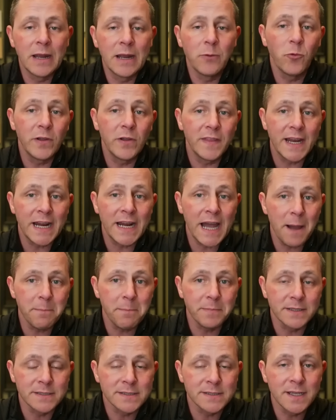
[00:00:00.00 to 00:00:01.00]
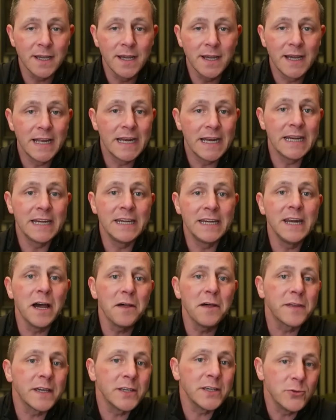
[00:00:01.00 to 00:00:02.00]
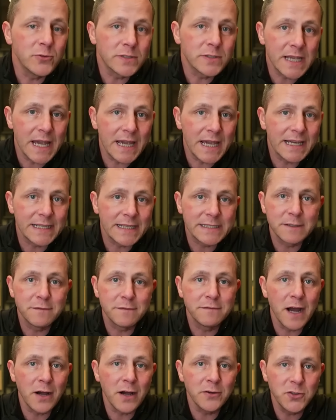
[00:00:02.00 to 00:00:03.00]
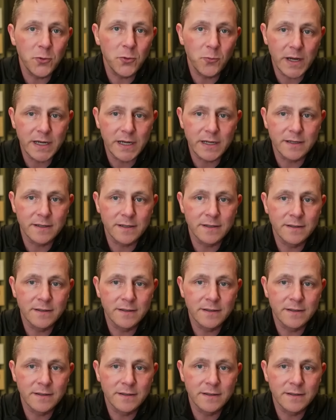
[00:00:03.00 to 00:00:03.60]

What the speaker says: And when that happens, nothing you say gets evaluated.